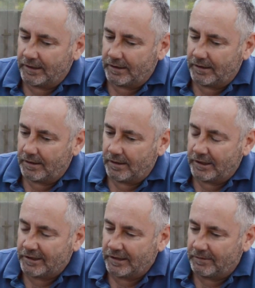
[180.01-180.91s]
And
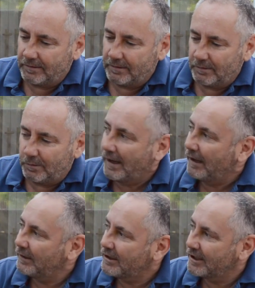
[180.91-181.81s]
he said,
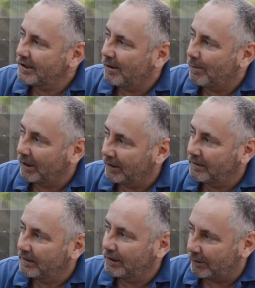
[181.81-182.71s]
"Wow," he said, "you are
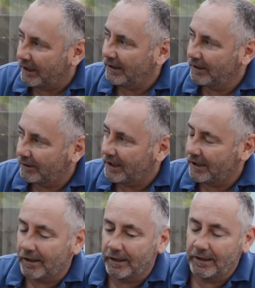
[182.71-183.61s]
one lucky
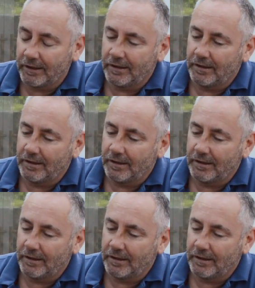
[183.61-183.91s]
guy."